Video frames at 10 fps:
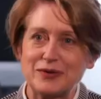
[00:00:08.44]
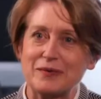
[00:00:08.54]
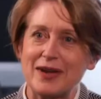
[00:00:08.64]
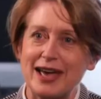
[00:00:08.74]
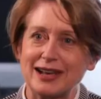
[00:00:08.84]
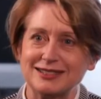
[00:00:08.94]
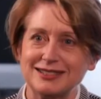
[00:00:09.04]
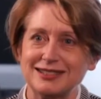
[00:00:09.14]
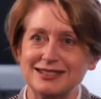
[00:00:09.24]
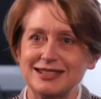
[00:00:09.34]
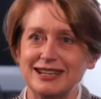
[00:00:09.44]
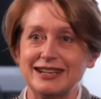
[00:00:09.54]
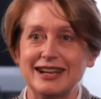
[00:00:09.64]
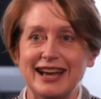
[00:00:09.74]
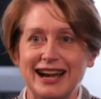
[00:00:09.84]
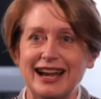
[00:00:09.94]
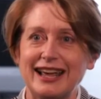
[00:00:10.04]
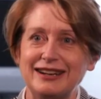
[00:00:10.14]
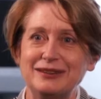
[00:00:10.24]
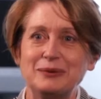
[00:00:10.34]
from Axios in
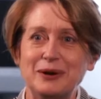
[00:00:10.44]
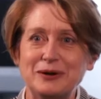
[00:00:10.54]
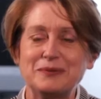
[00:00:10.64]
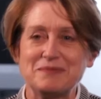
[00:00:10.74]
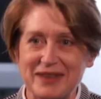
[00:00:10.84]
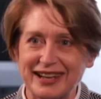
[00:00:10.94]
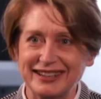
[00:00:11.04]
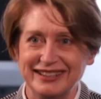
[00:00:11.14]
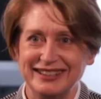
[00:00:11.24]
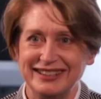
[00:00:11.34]
Adelaide. Welcome, Matt.